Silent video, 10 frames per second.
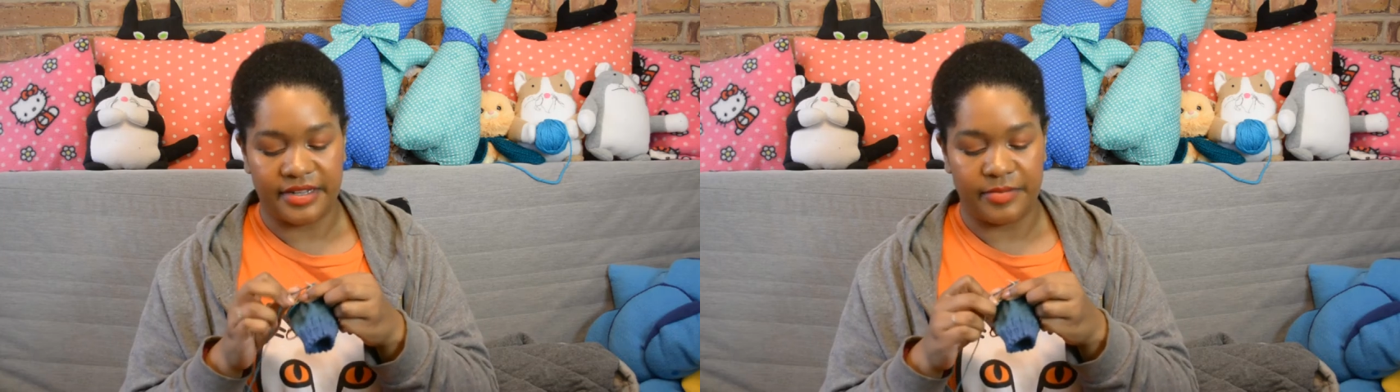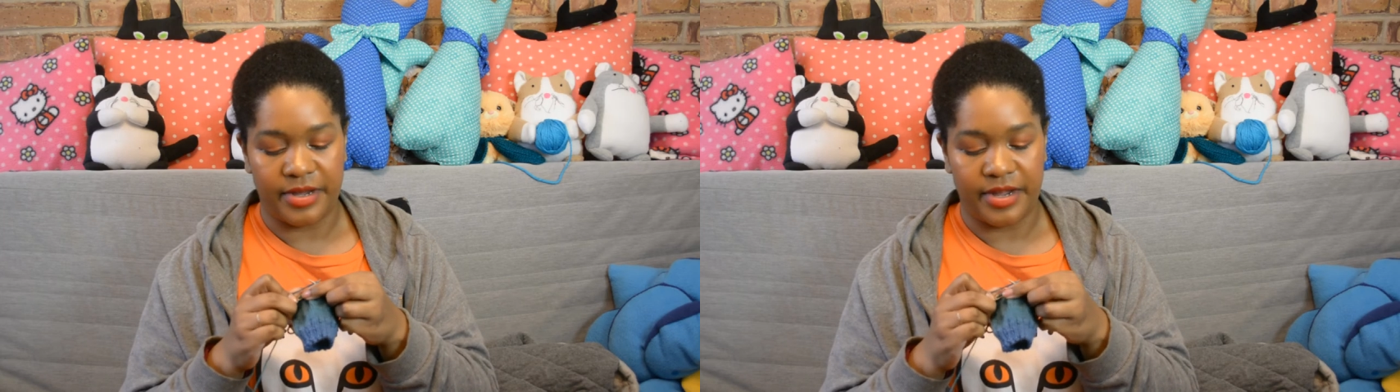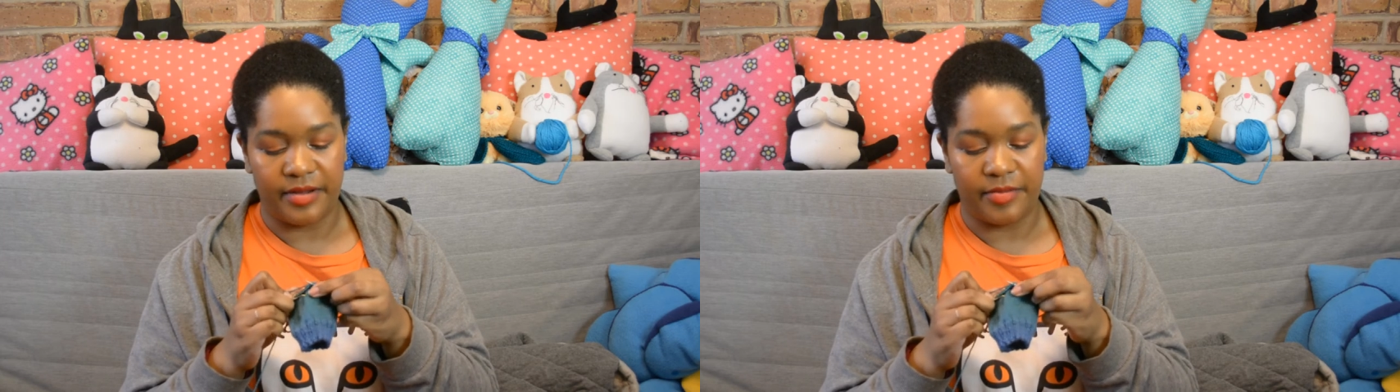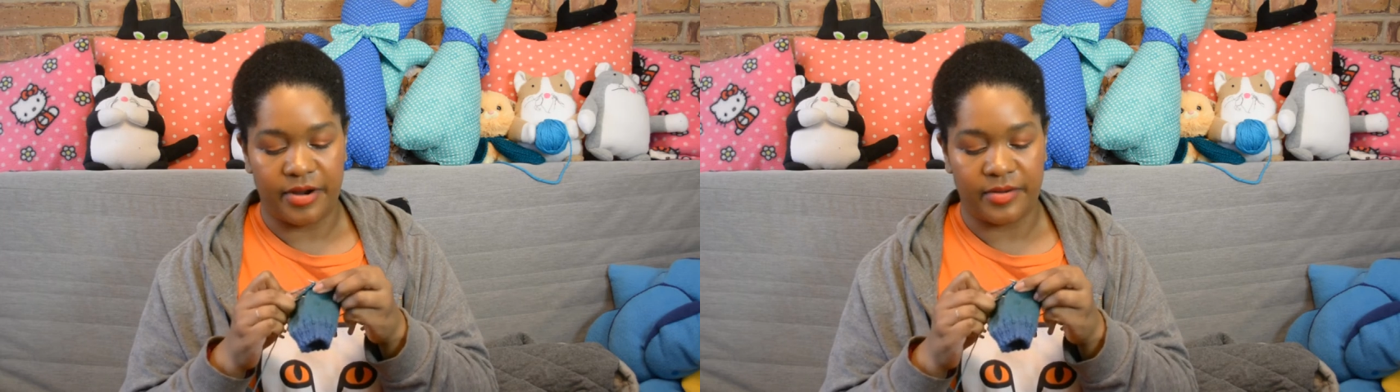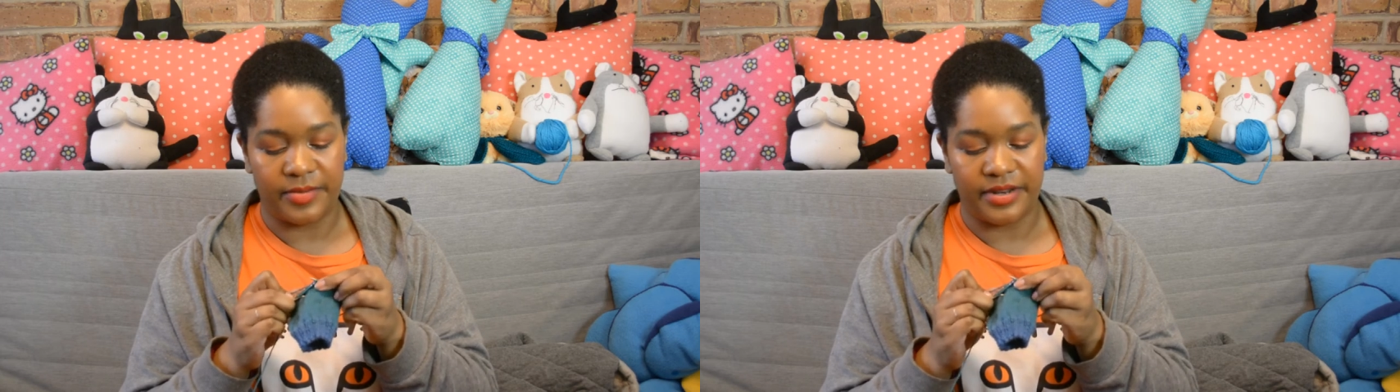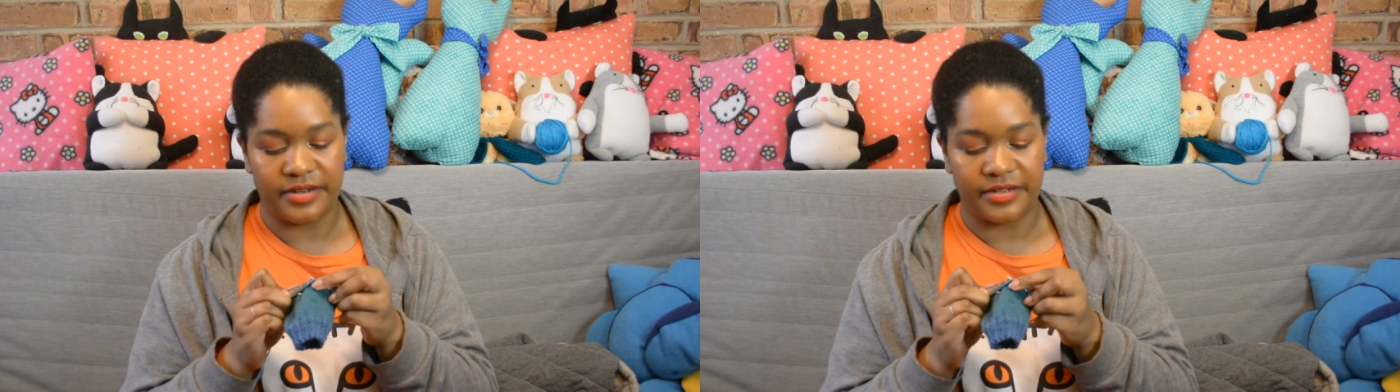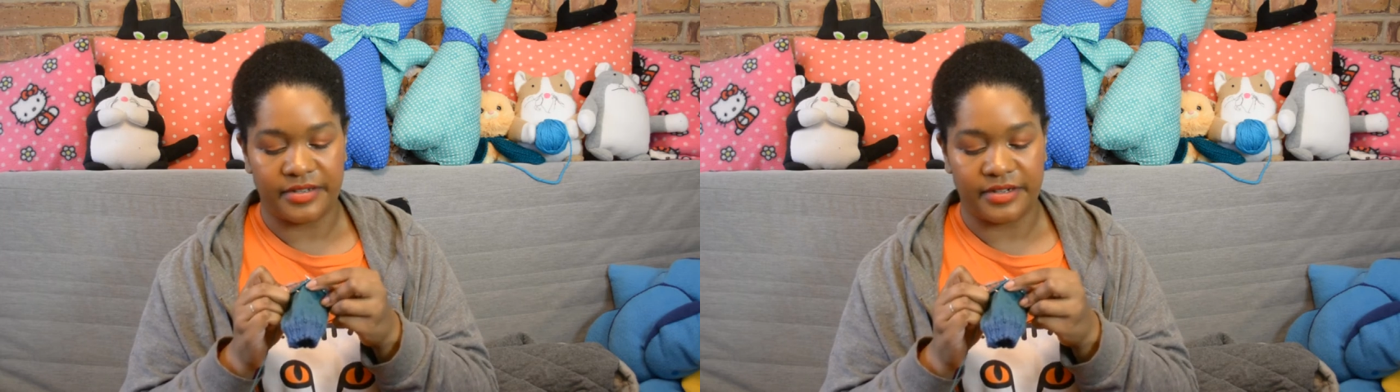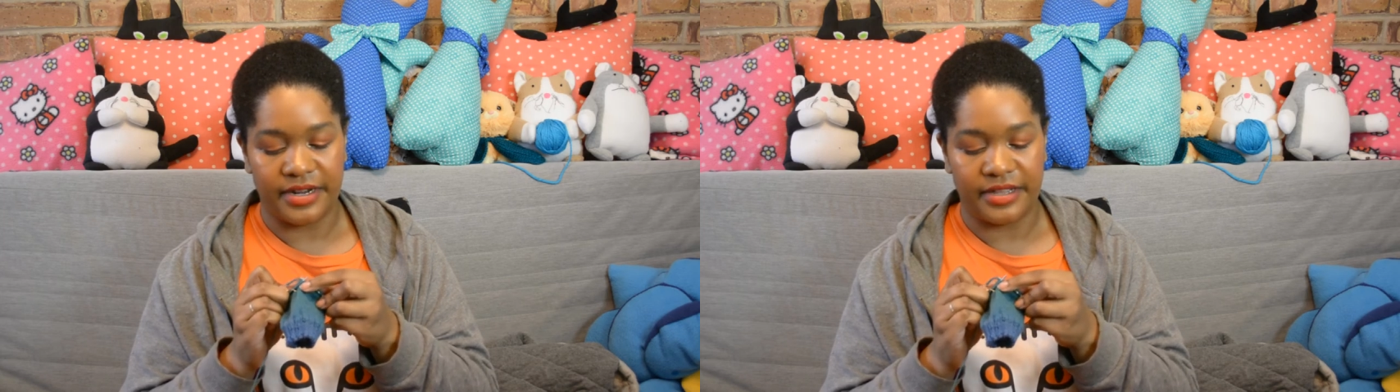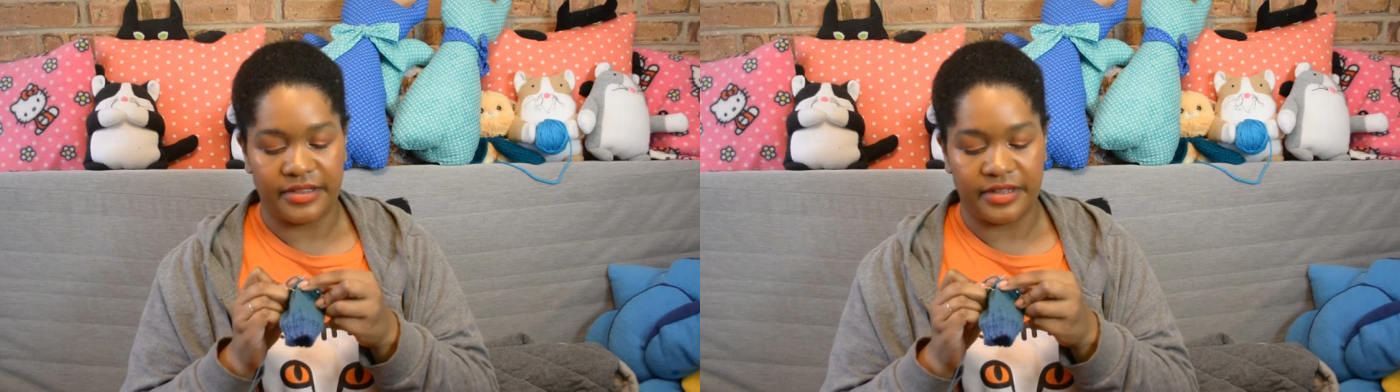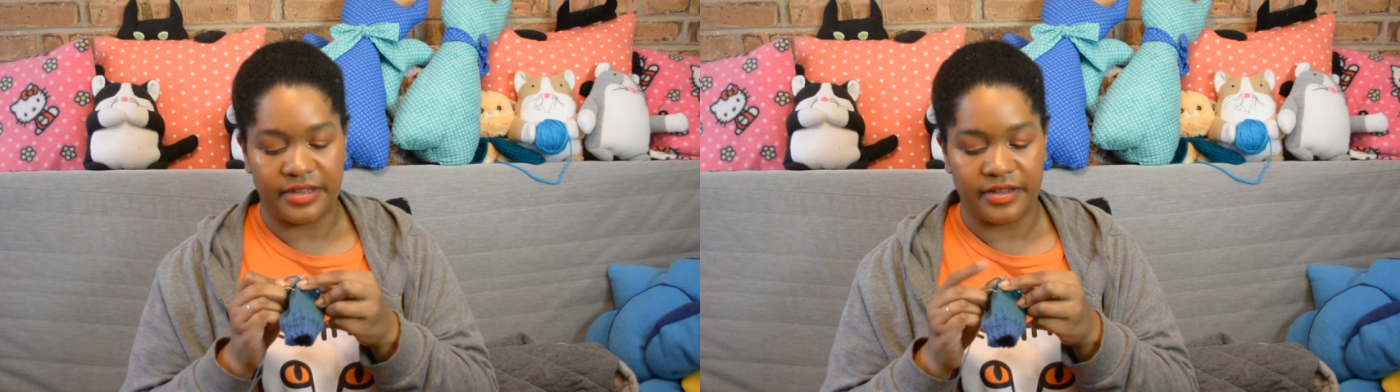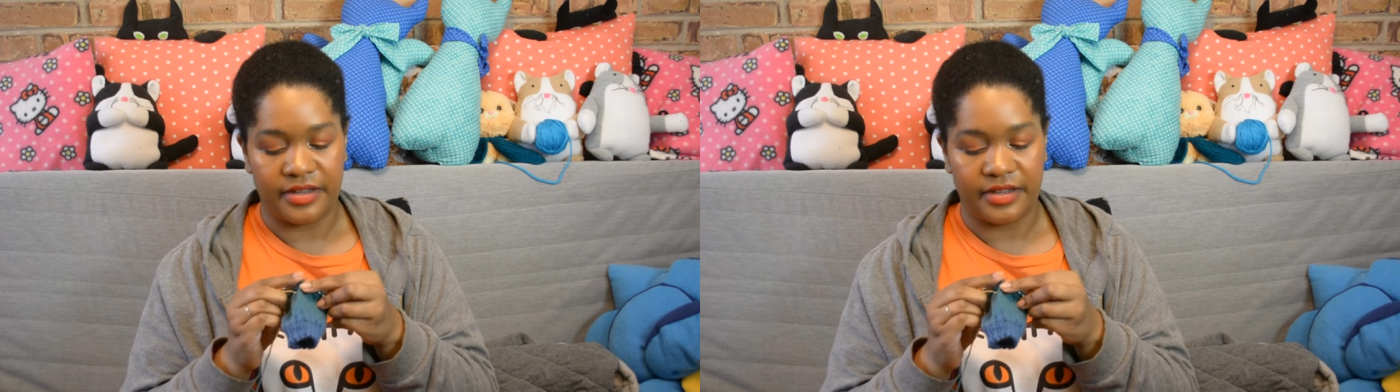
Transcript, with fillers: in my apartment during the